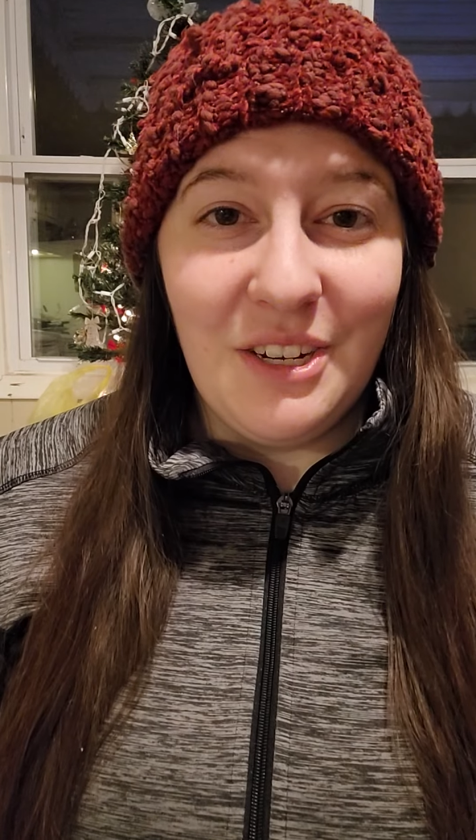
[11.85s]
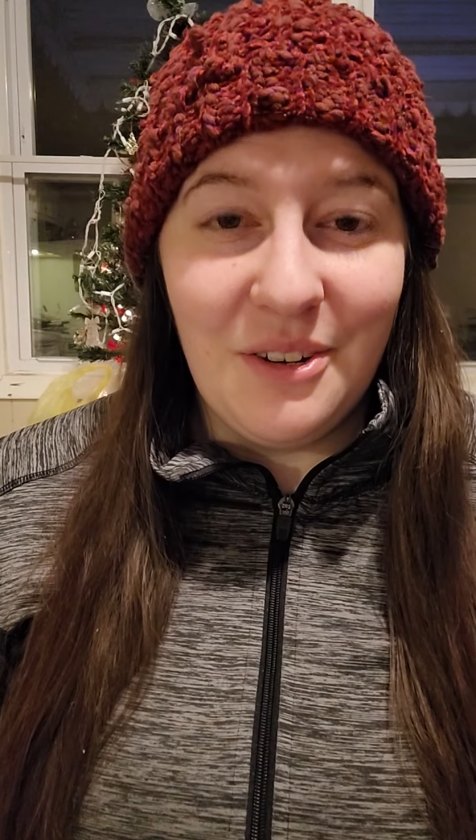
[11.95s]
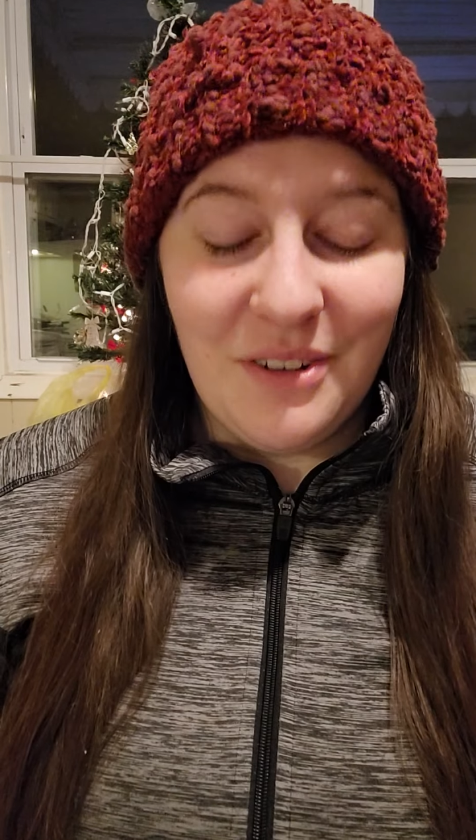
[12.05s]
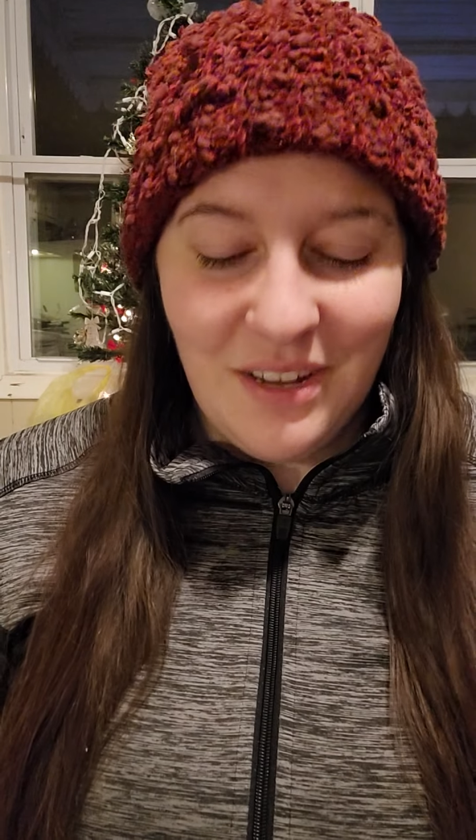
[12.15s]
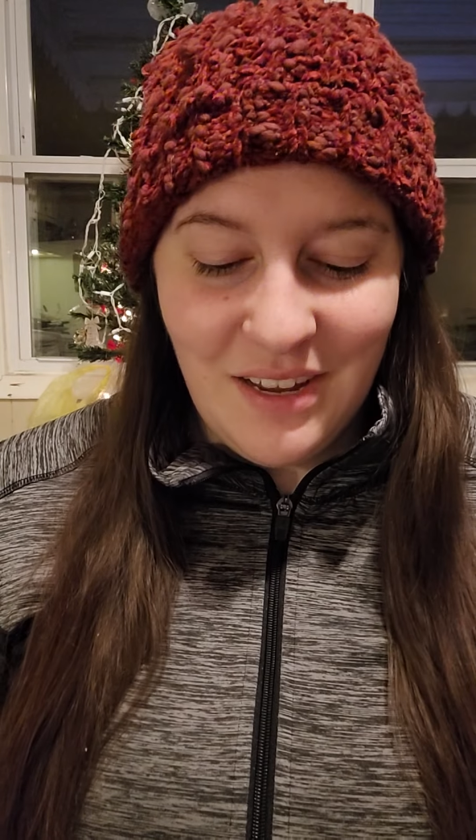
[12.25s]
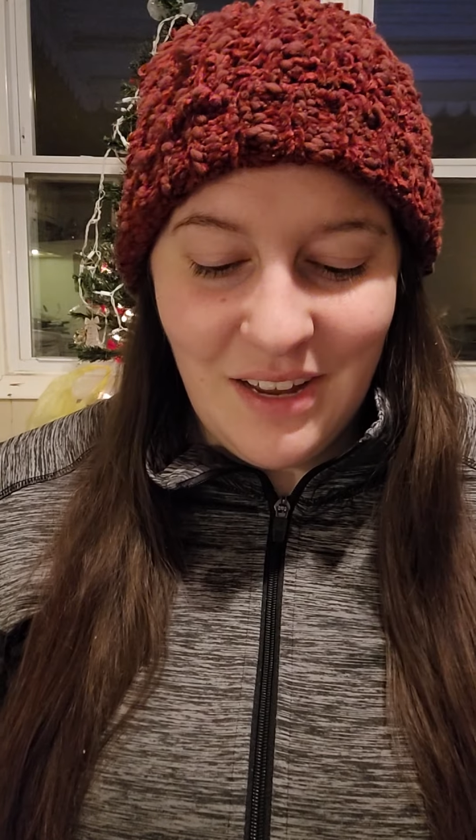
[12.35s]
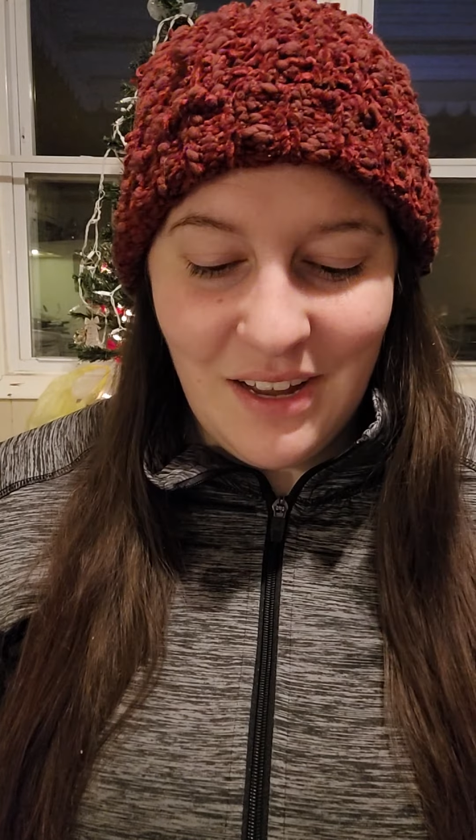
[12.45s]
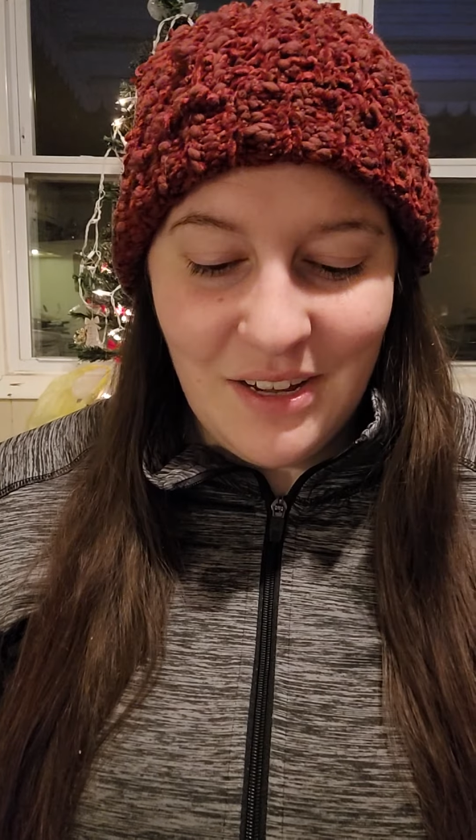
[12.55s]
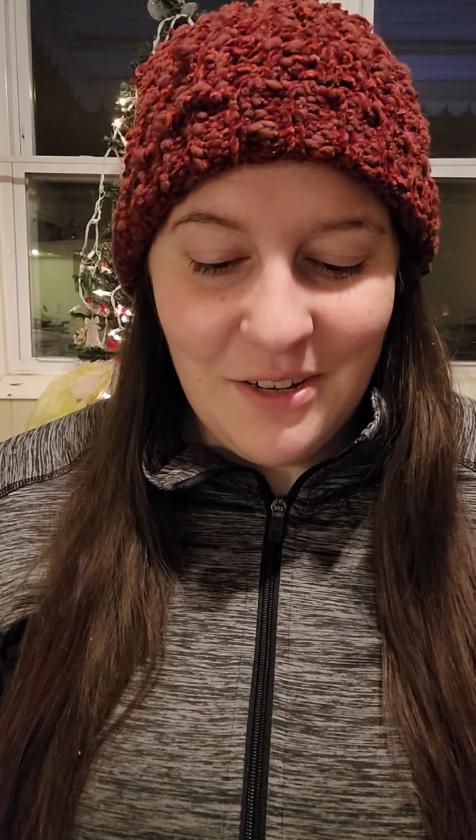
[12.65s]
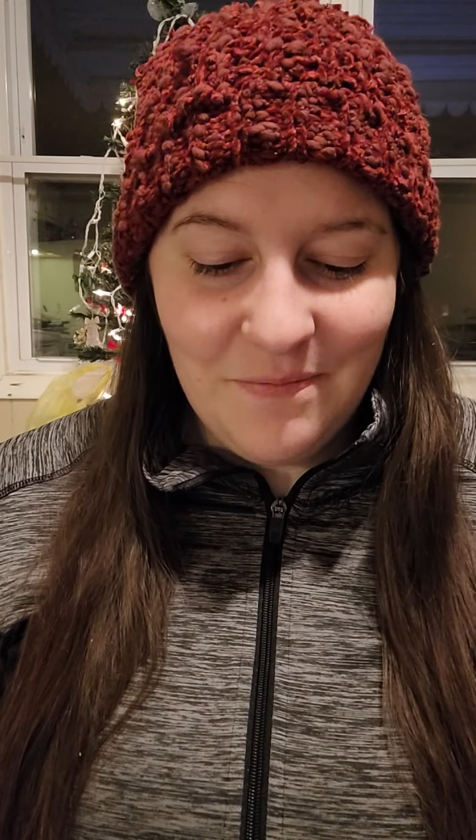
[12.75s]
you.
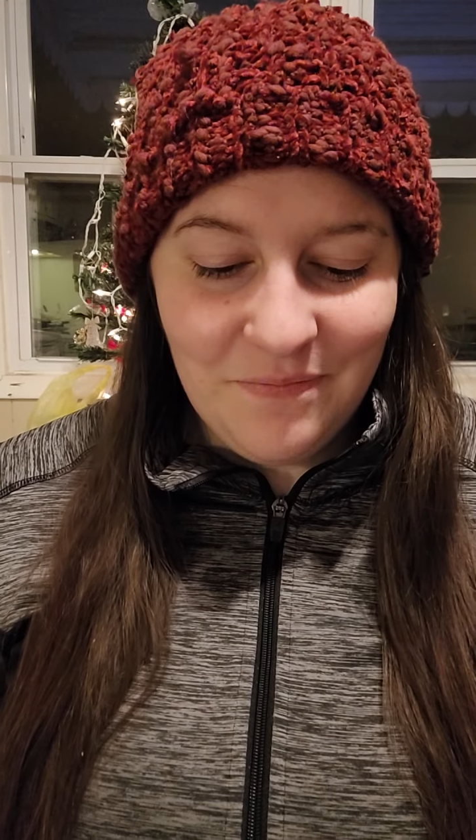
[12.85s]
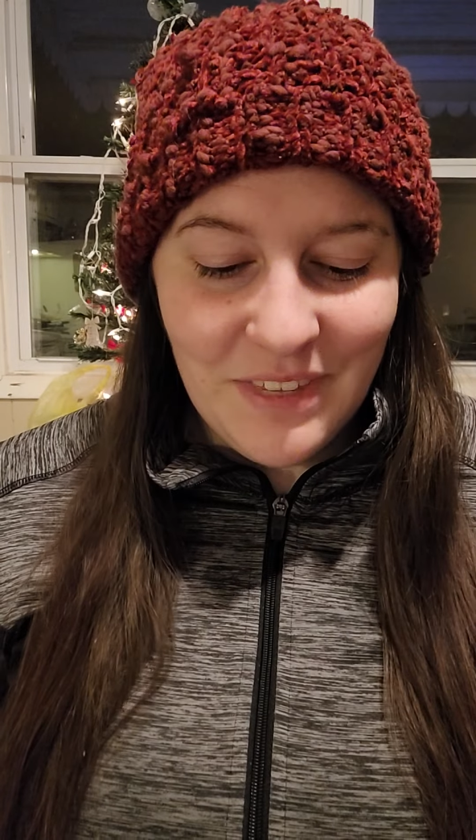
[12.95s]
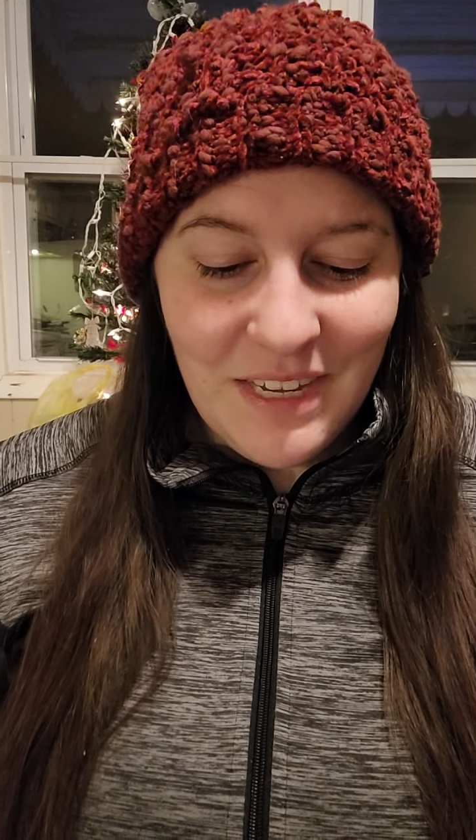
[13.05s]
Um,